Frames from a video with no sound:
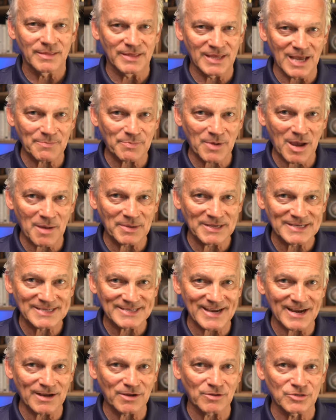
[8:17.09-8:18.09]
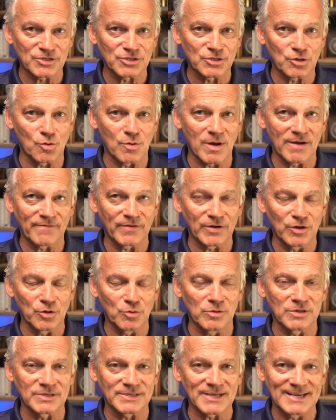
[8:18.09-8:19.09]
The upcoming cycles, though, of
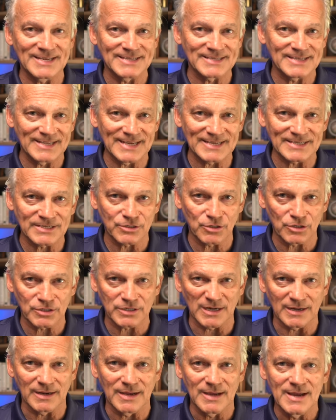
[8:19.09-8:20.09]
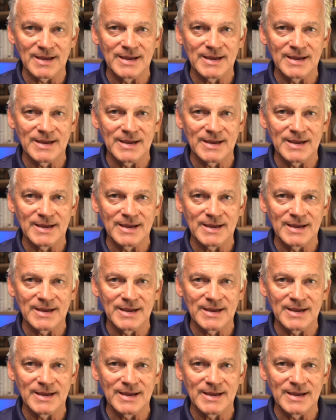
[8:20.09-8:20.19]
renewals is less certain.